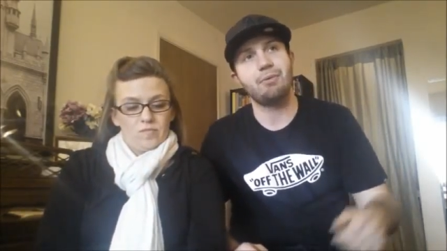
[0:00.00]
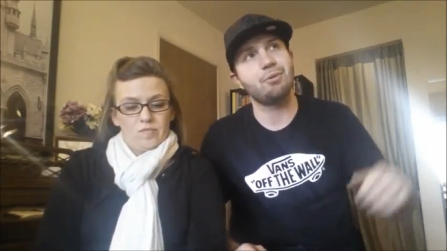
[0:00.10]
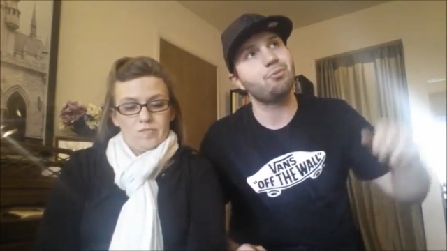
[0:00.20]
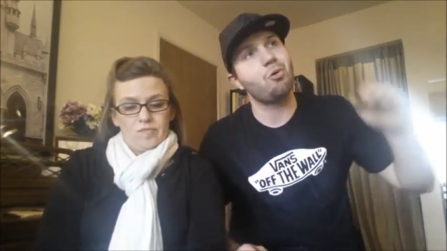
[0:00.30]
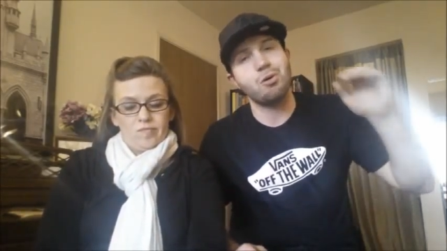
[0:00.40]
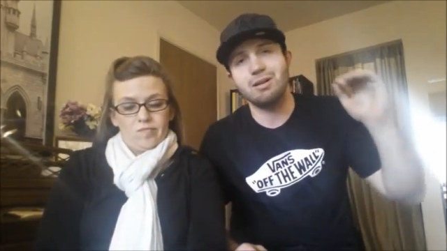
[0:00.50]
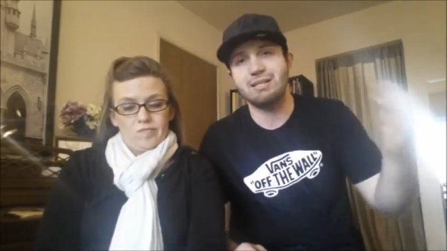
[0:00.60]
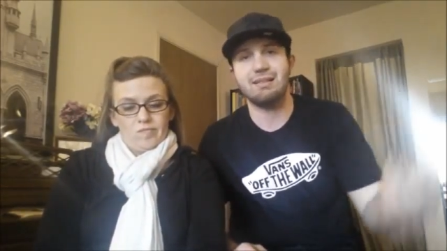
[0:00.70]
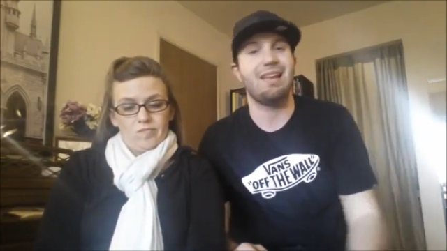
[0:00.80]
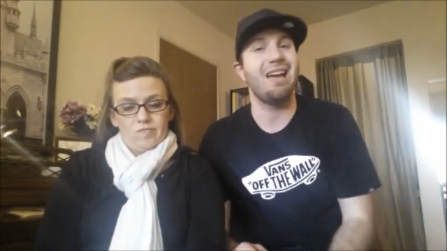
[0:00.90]
Speaker 1: My reward
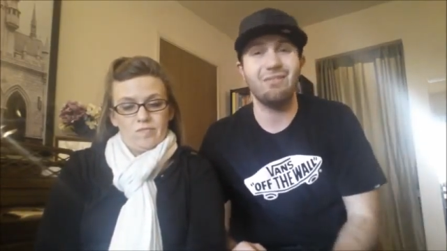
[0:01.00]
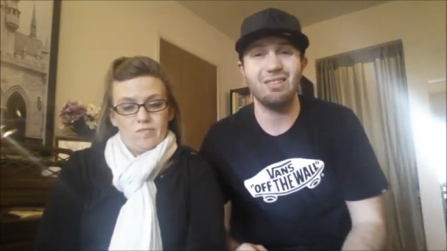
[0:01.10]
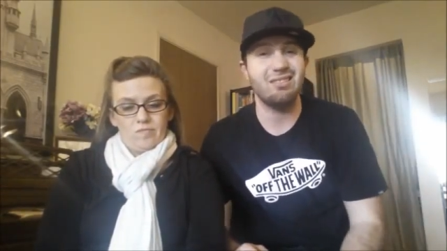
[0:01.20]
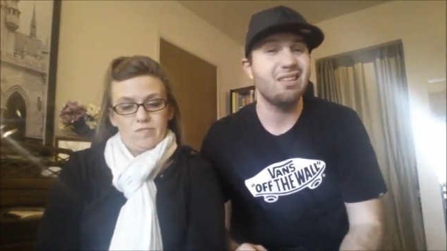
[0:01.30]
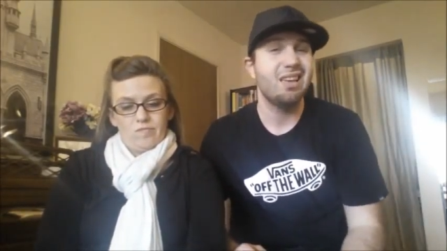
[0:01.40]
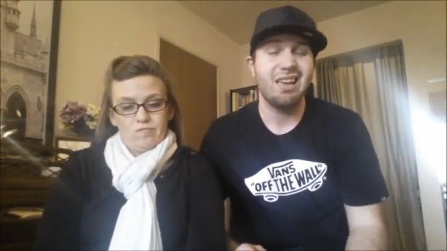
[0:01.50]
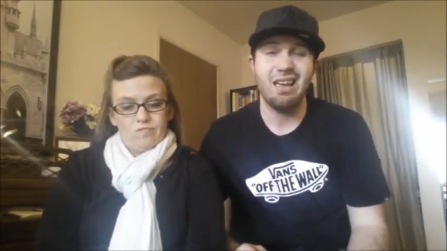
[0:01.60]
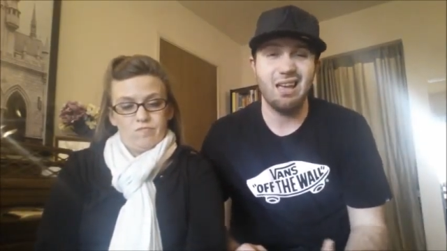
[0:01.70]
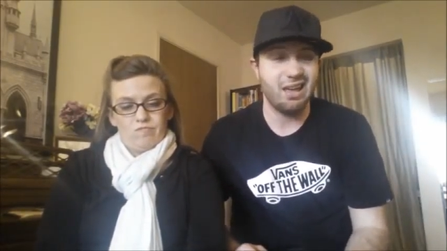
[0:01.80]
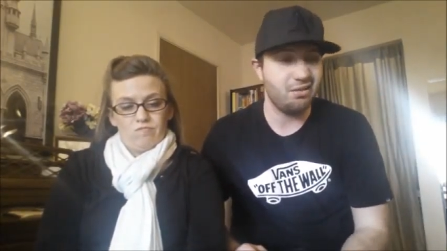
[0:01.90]
is in heaven
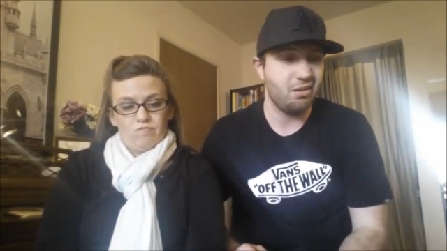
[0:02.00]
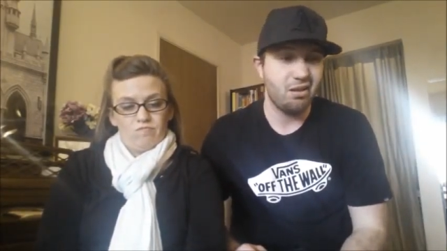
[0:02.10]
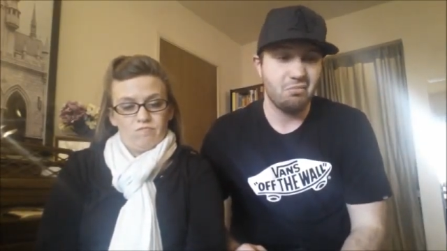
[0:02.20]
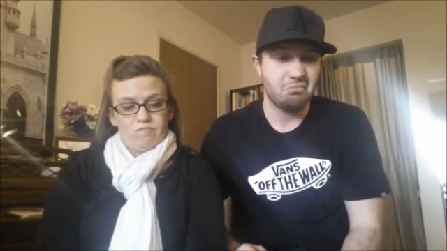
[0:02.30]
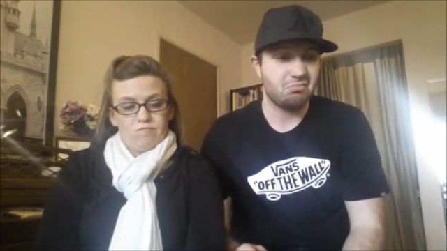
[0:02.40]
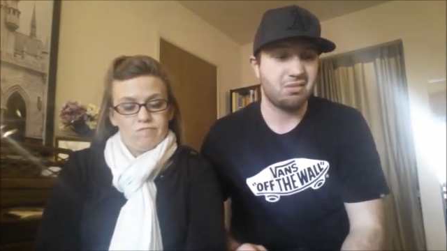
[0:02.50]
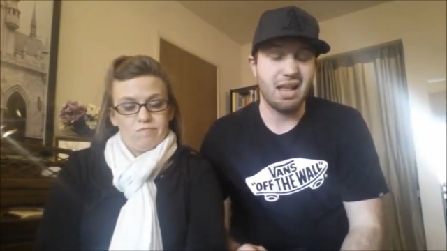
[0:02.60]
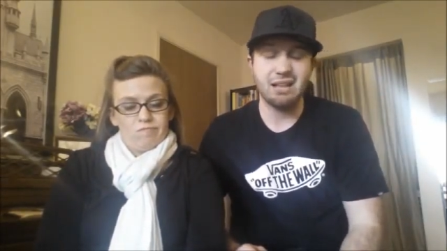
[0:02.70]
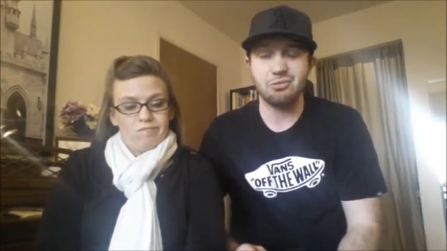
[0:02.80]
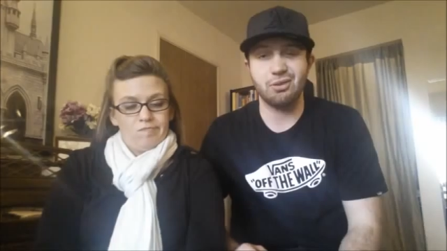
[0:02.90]
and
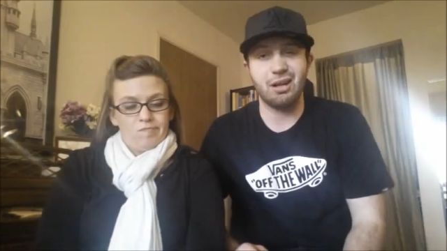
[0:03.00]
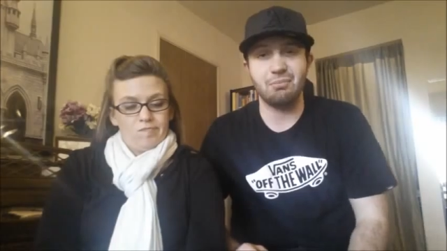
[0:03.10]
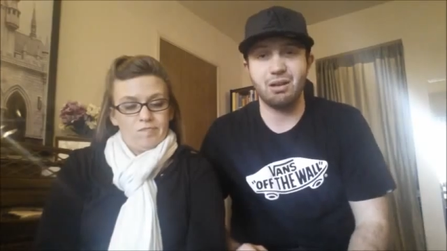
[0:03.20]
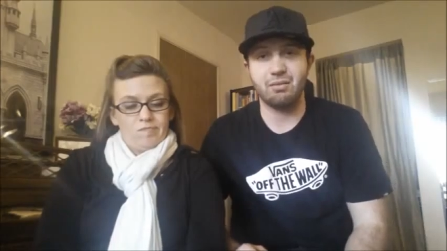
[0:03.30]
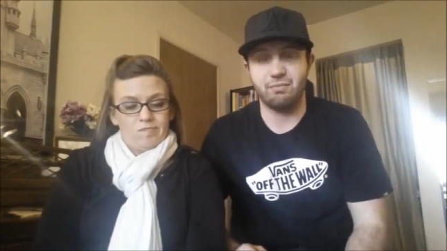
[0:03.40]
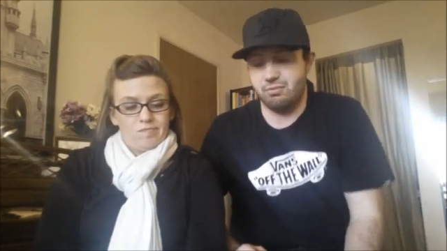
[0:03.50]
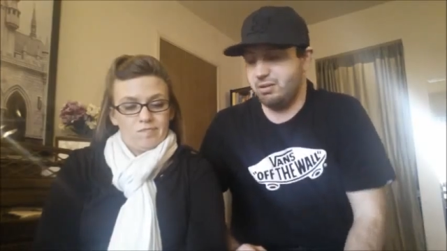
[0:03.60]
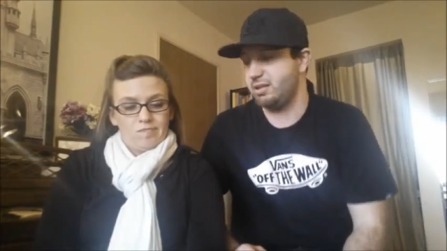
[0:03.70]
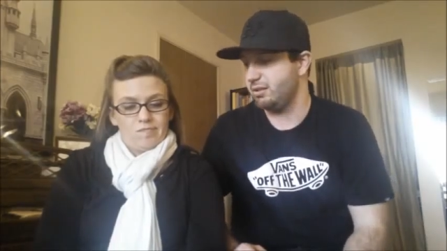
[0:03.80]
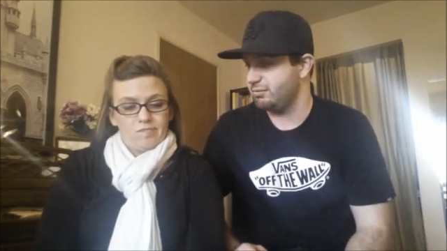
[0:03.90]
that's what I'm looking
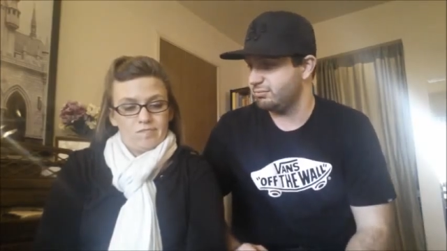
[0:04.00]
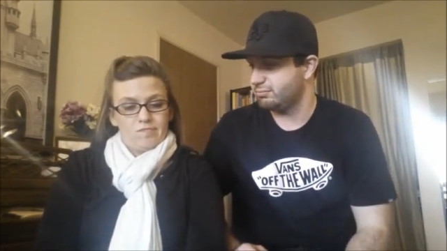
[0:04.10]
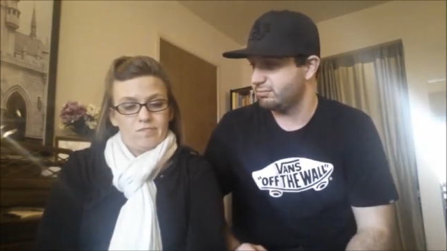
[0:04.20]
forward to.